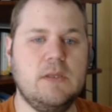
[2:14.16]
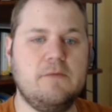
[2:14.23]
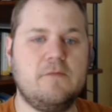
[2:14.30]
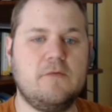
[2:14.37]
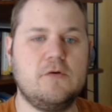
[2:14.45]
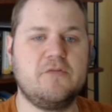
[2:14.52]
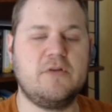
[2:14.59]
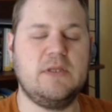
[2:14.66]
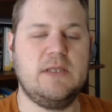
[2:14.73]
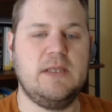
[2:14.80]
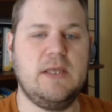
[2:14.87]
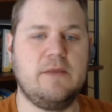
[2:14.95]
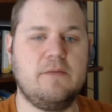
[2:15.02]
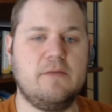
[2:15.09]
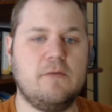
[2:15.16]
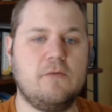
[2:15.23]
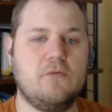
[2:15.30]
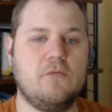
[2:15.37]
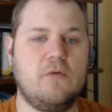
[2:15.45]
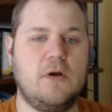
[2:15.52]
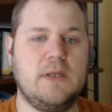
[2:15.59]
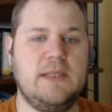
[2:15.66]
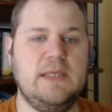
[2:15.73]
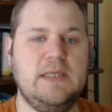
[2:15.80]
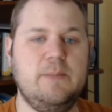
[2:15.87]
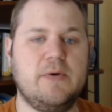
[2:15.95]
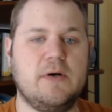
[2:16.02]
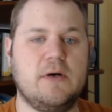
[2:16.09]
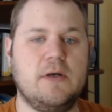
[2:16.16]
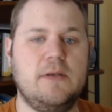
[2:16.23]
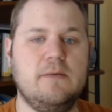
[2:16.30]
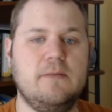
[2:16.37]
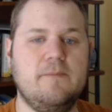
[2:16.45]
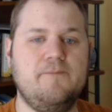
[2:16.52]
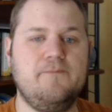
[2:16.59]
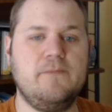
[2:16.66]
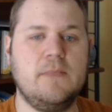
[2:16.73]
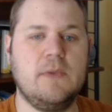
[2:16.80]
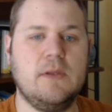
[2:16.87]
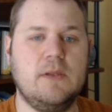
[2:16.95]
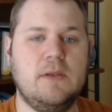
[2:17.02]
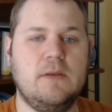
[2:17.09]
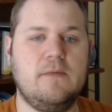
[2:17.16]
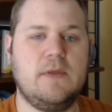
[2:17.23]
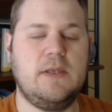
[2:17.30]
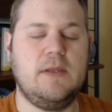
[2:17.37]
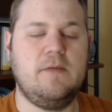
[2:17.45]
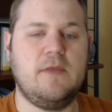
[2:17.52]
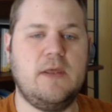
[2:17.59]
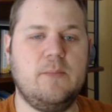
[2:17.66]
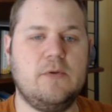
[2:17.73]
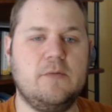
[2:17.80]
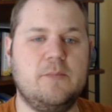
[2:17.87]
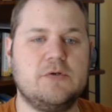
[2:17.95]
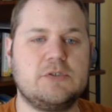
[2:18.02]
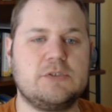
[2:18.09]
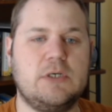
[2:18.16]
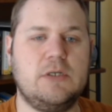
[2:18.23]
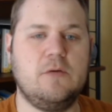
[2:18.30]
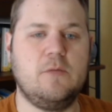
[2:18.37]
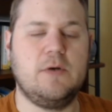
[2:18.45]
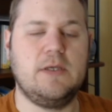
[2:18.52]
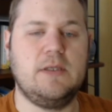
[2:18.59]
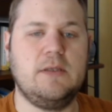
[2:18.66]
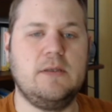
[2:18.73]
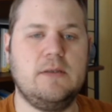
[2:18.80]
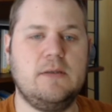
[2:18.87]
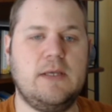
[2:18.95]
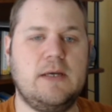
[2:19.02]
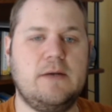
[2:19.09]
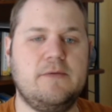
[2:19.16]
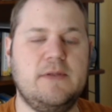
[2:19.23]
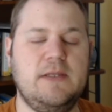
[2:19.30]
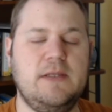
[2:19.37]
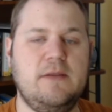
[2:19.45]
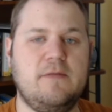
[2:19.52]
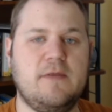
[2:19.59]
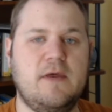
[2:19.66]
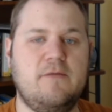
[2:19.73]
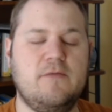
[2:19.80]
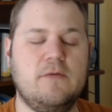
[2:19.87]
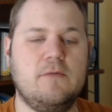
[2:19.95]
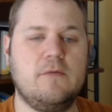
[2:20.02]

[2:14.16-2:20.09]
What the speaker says: Fortunately, he has this strong e-pawn that he's able to push all the way down to e7.